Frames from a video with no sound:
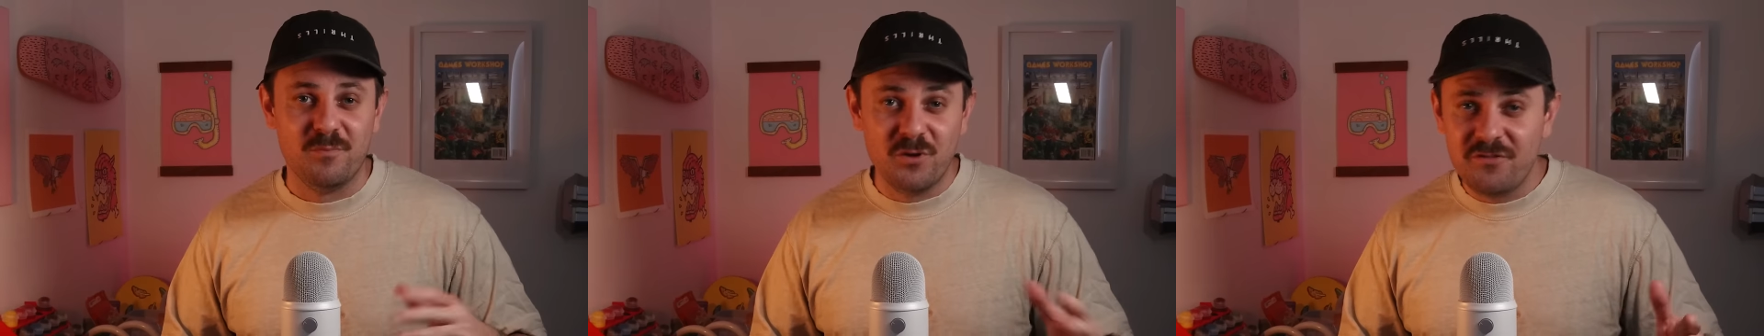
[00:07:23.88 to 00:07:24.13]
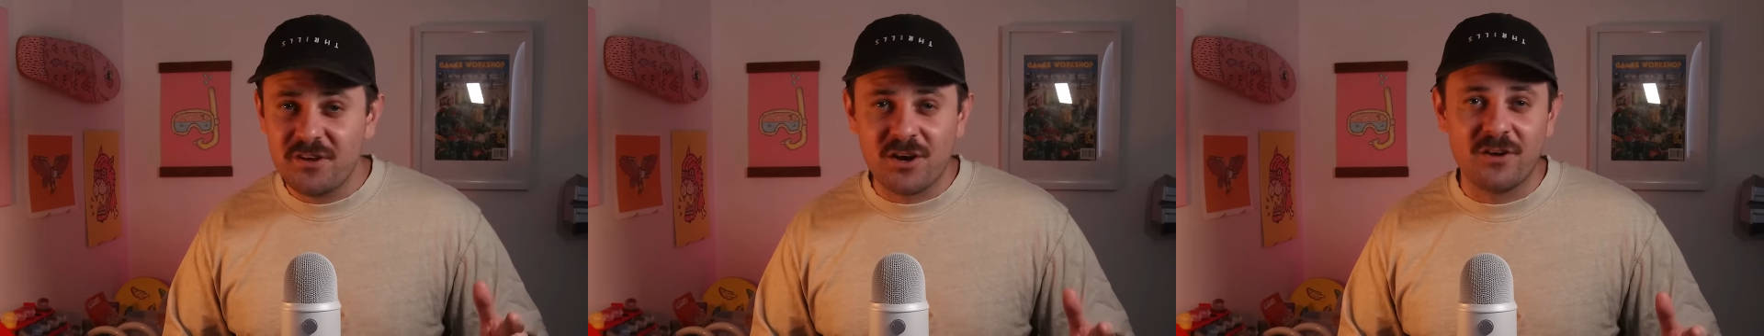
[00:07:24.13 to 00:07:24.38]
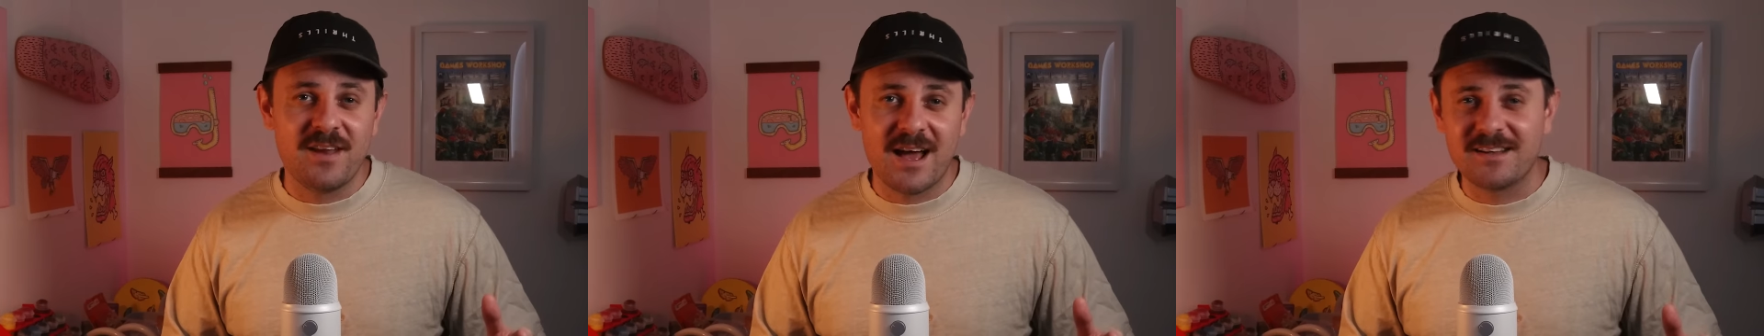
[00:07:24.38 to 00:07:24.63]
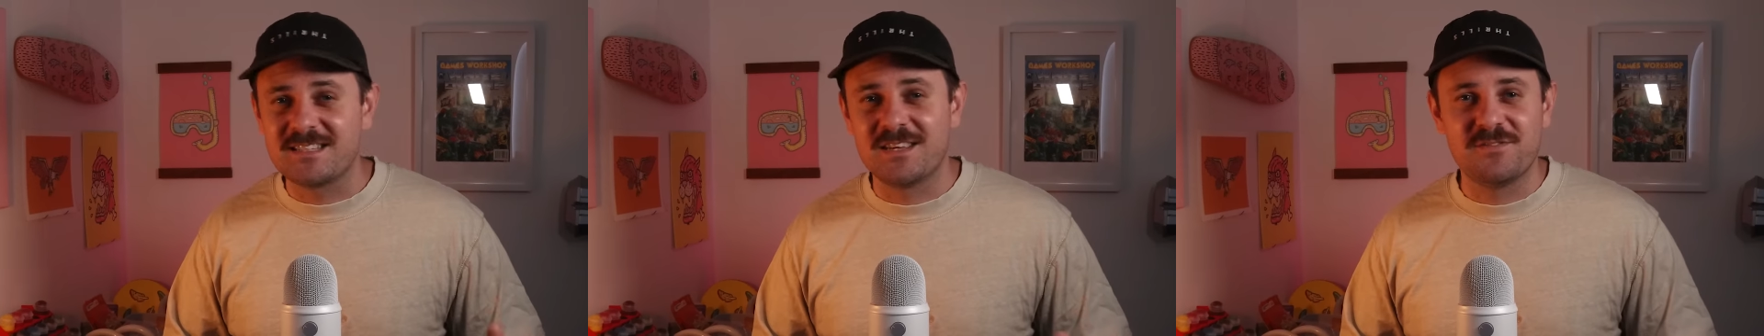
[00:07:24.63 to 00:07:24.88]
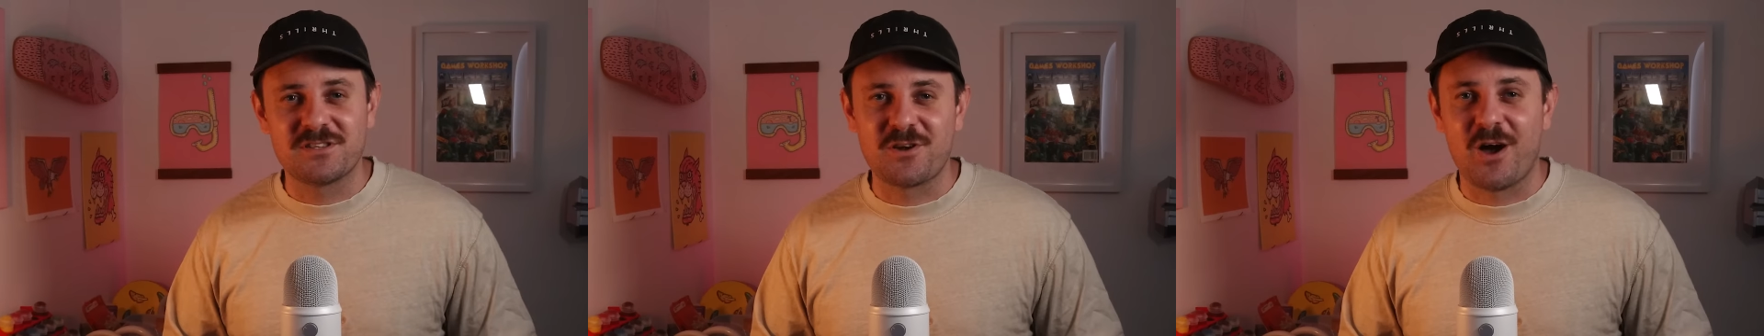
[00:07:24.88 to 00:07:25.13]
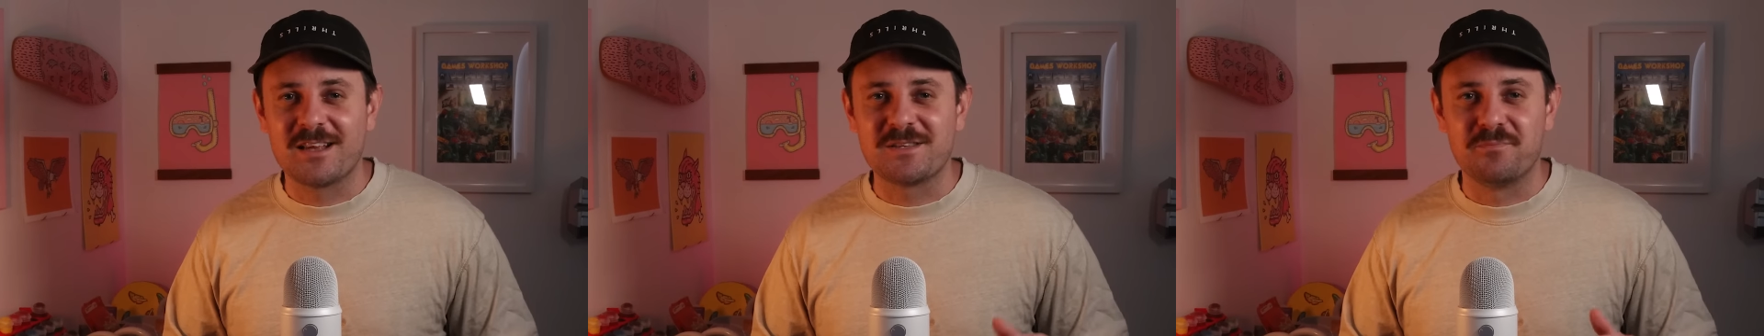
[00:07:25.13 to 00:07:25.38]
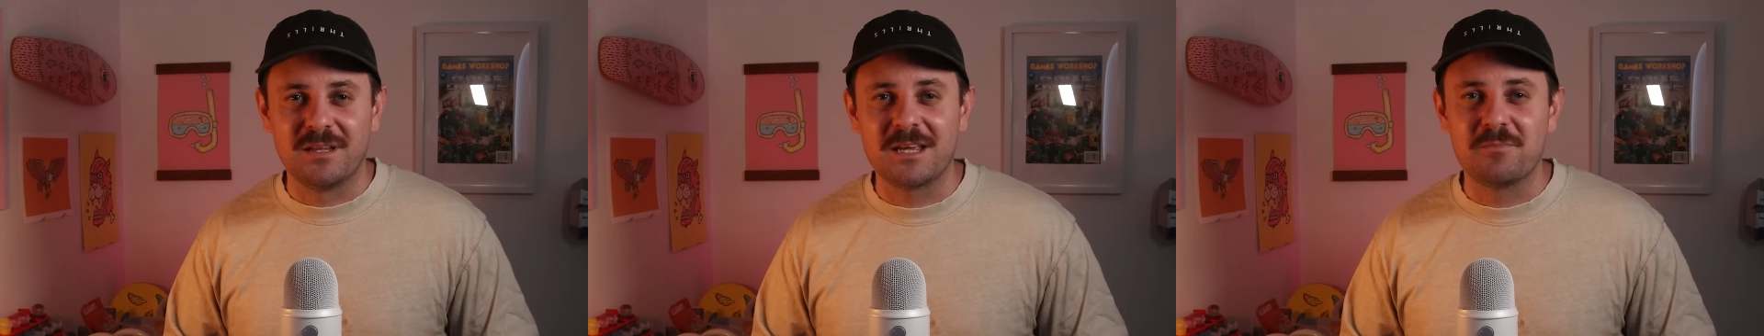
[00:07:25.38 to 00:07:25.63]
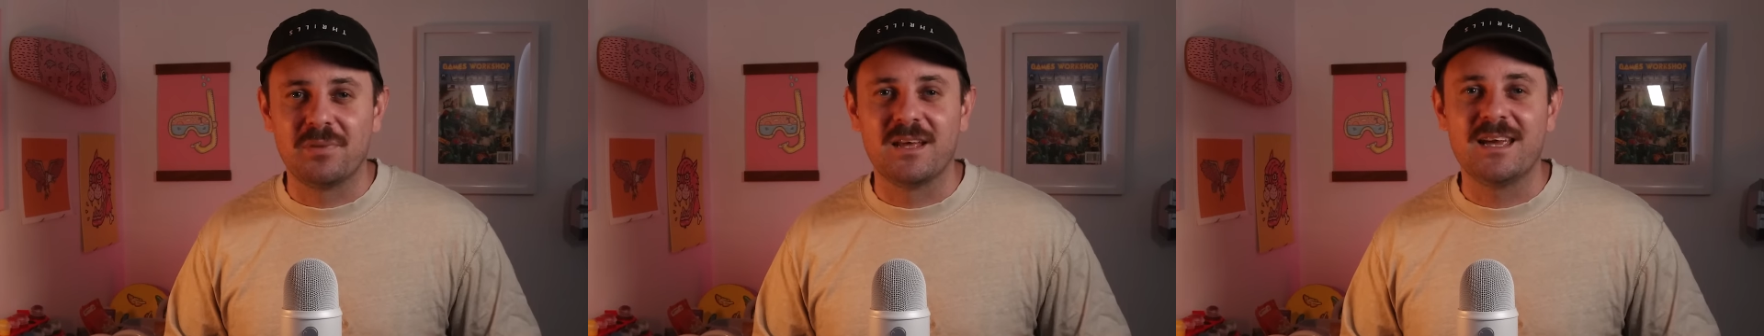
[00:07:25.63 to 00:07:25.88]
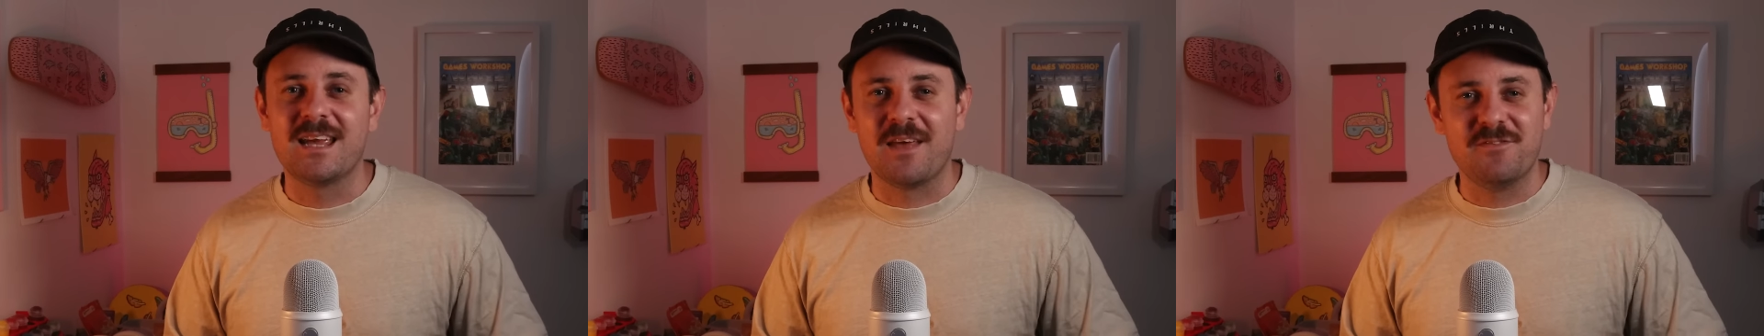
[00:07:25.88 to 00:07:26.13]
Moving on now to give this guy some bling bling,